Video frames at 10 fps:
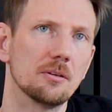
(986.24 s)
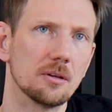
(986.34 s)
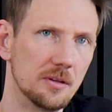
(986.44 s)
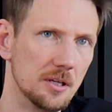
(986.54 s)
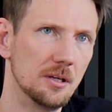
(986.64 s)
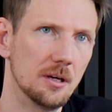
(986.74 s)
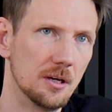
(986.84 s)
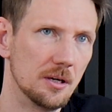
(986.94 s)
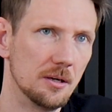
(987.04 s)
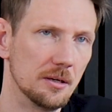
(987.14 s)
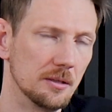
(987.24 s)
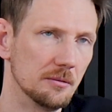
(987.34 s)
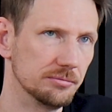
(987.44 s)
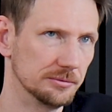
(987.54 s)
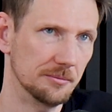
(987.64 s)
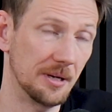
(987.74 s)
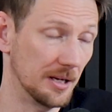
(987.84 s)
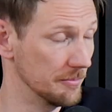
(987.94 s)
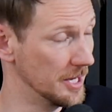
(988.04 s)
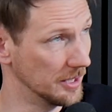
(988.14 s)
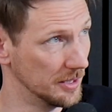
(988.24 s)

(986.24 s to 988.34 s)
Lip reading: not going to make